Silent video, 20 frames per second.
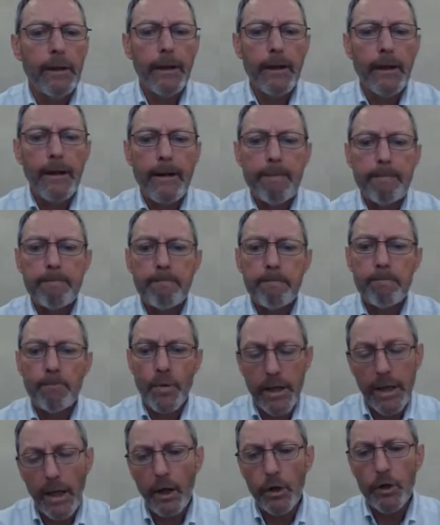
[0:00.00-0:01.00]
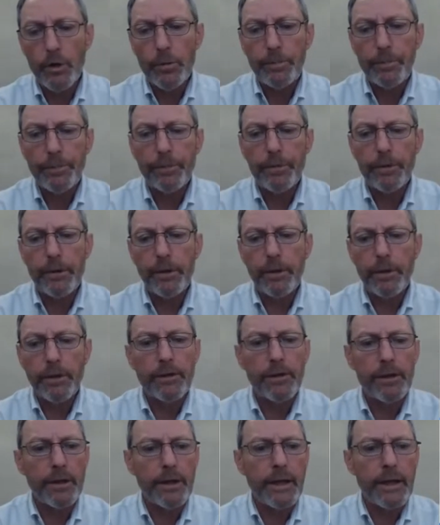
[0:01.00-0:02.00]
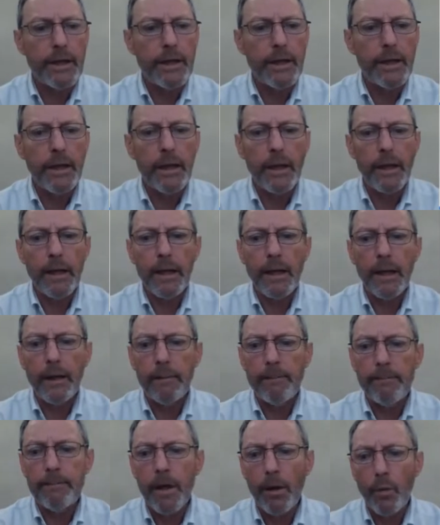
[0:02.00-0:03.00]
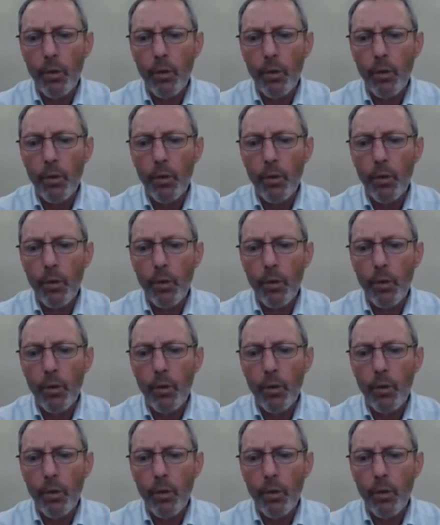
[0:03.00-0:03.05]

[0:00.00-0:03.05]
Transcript: Um, we hope that the um,